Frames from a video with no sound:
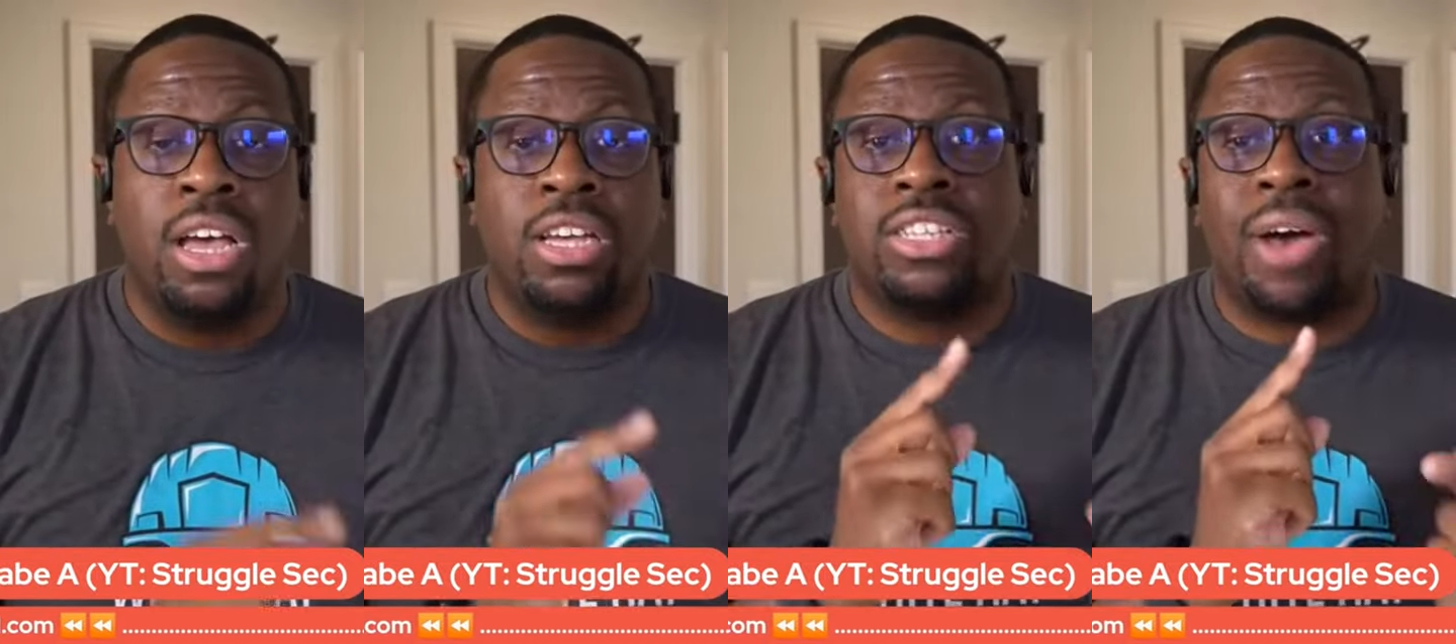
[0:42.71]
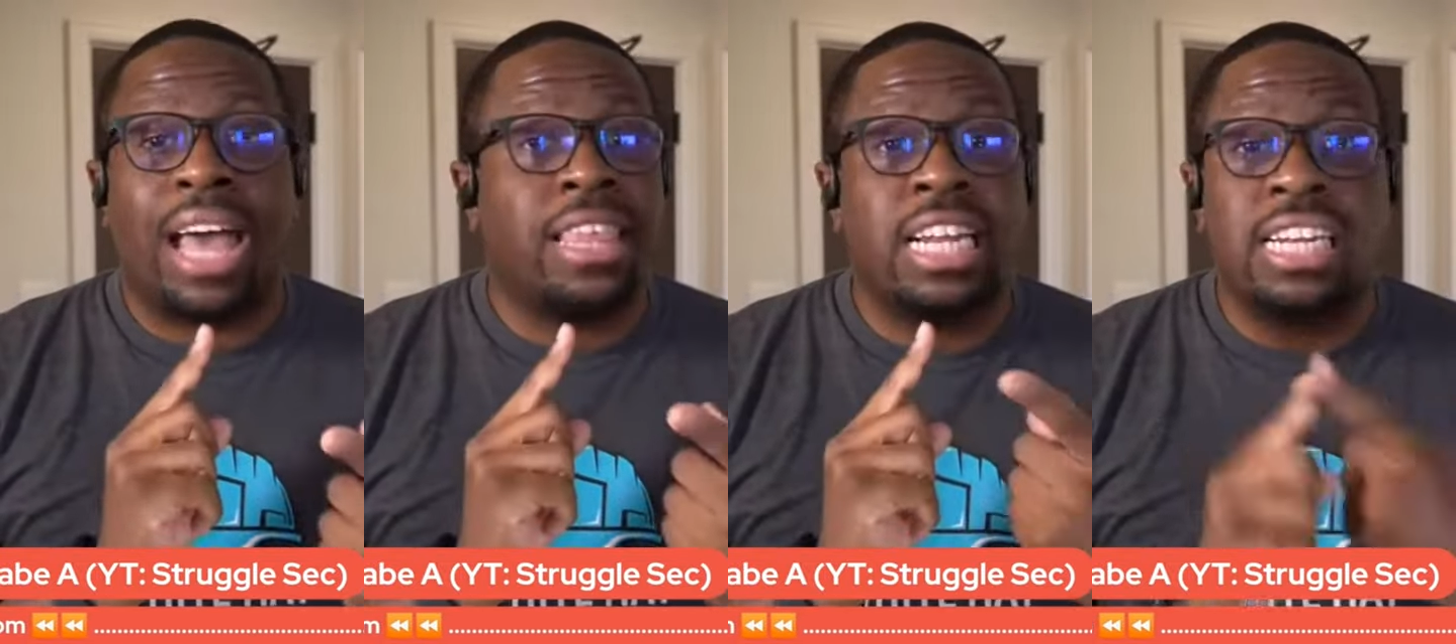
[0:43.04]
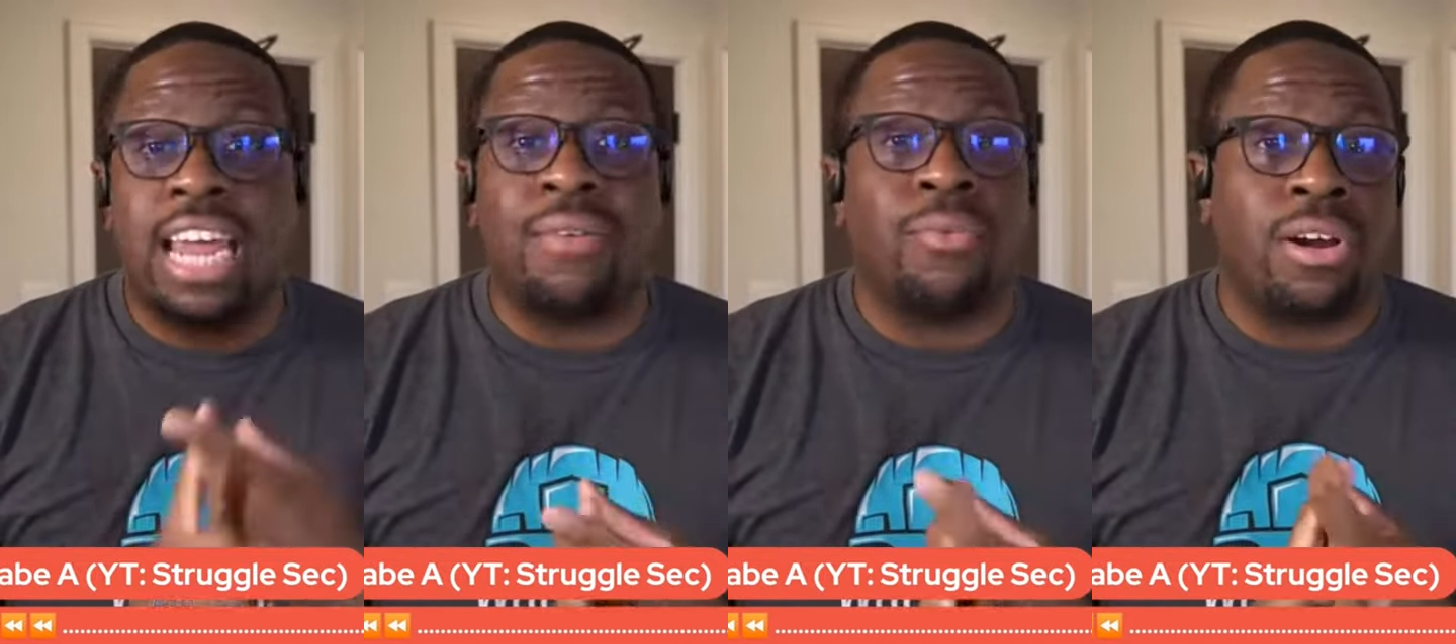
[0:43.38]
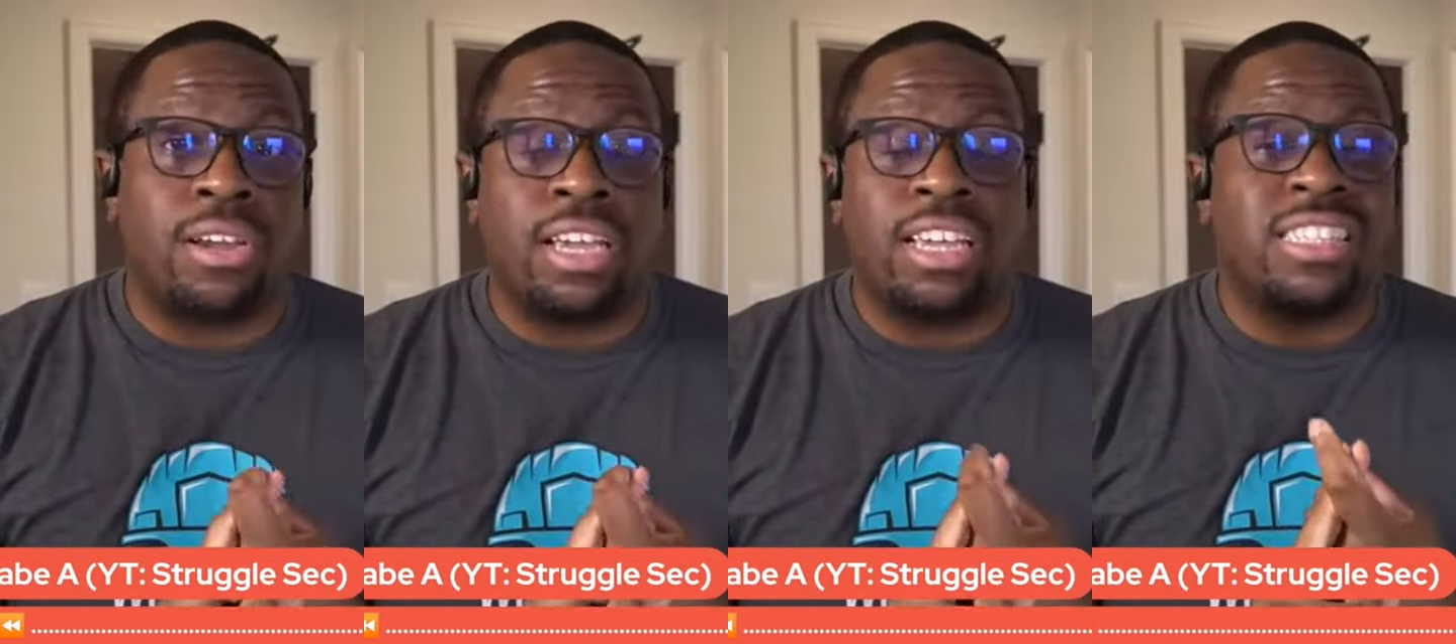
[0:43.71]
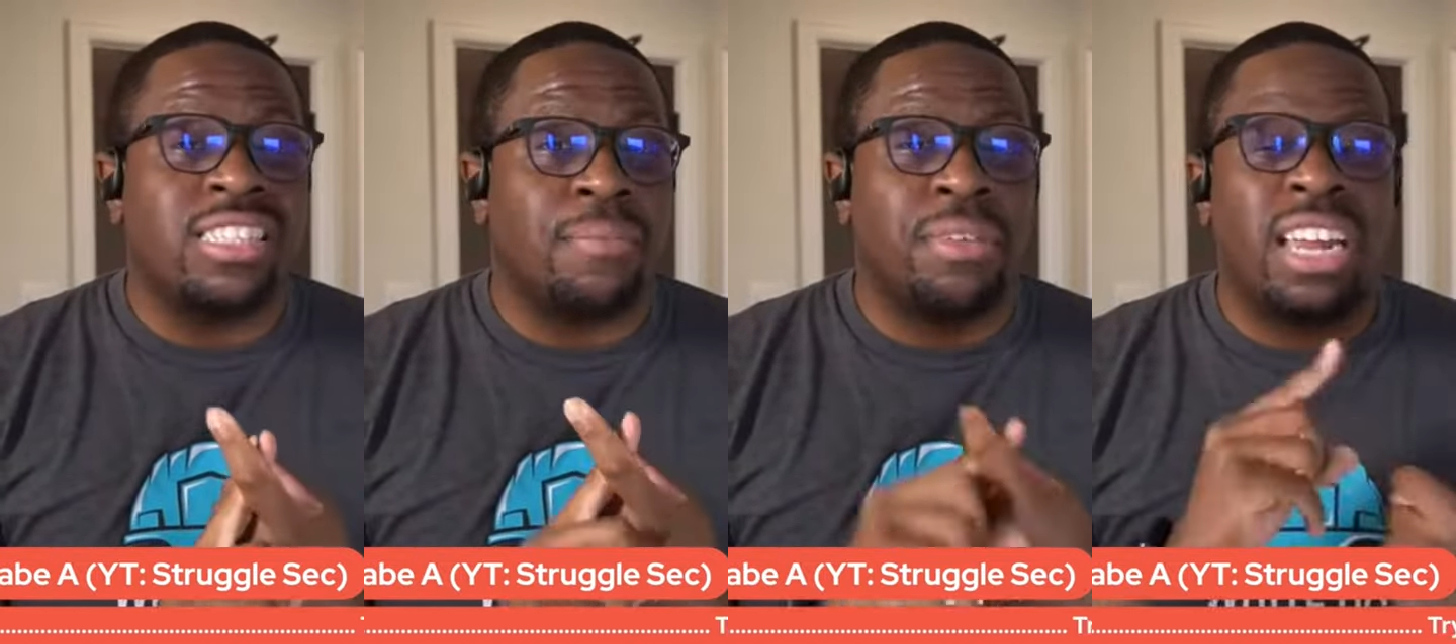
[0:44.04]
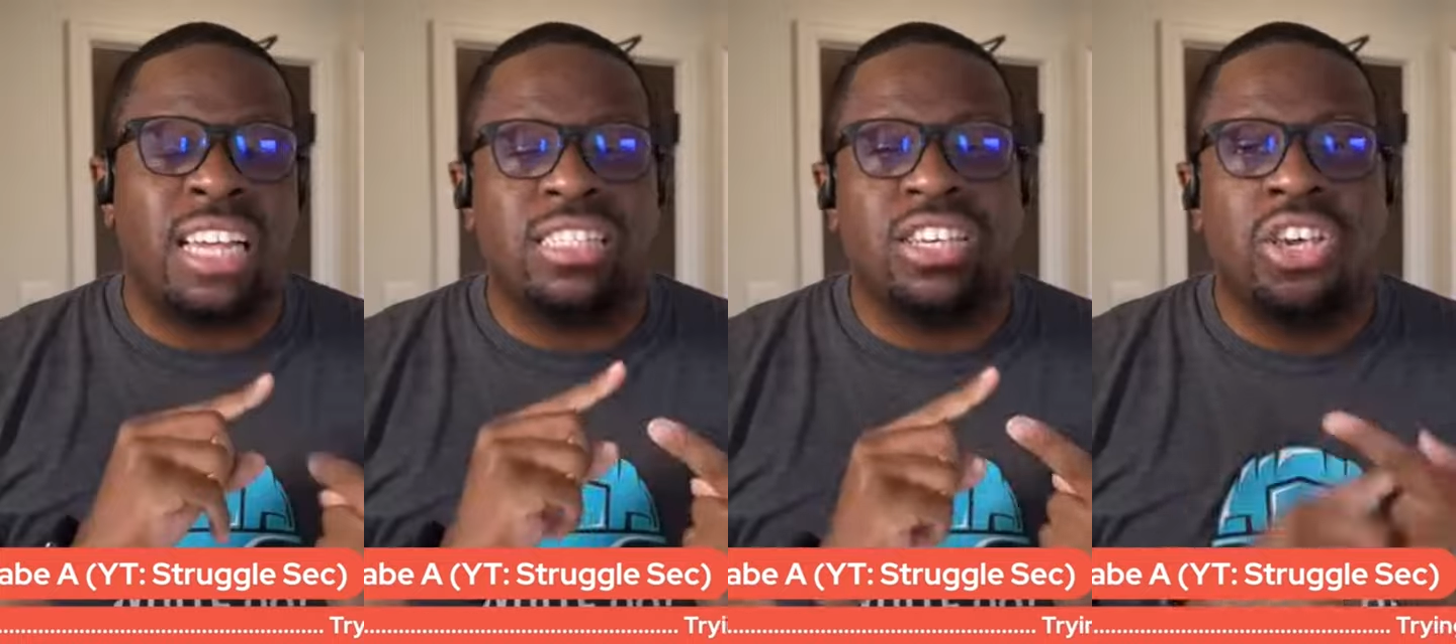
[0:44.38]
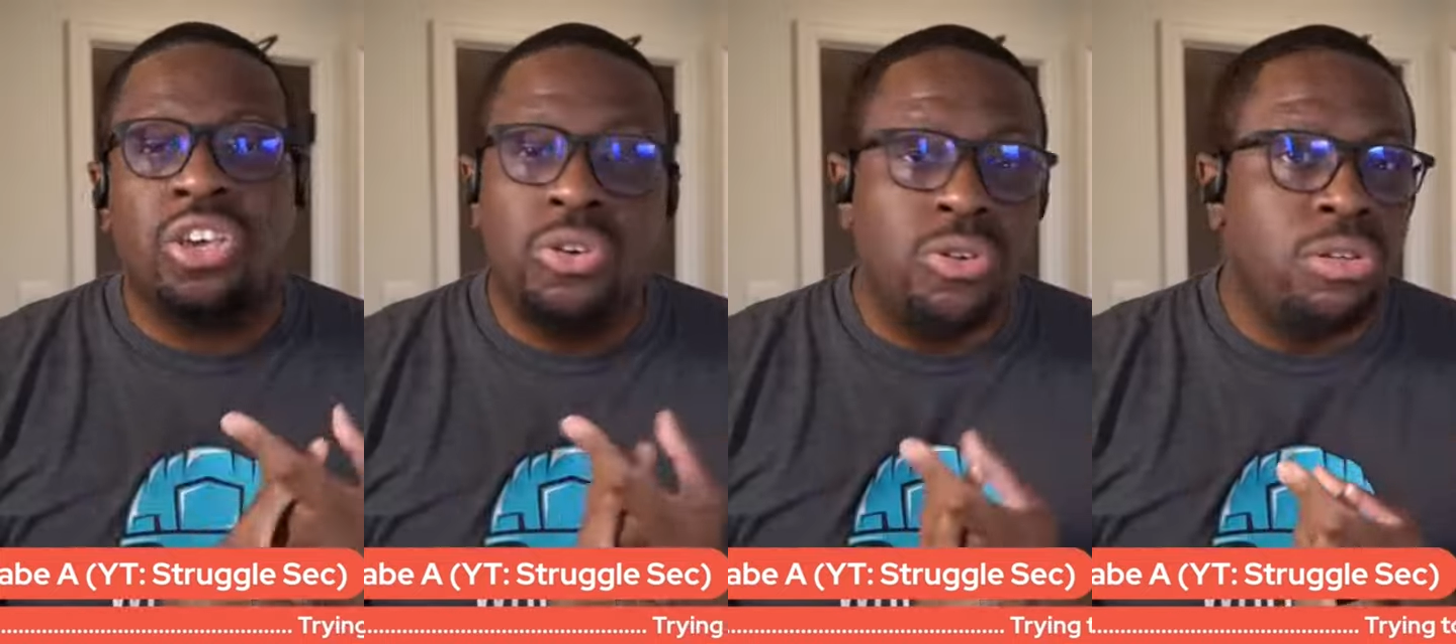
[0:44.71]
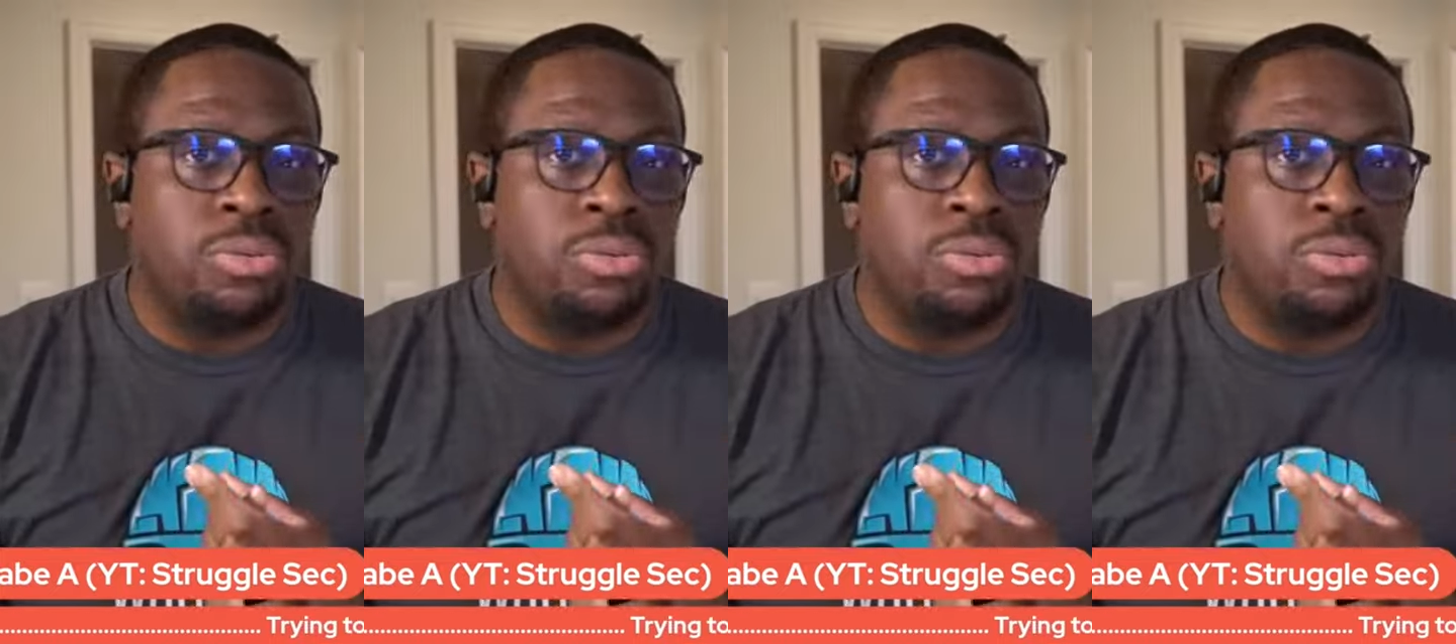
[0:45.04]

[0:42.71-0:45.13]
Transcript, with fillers: So I think networking is something that's huge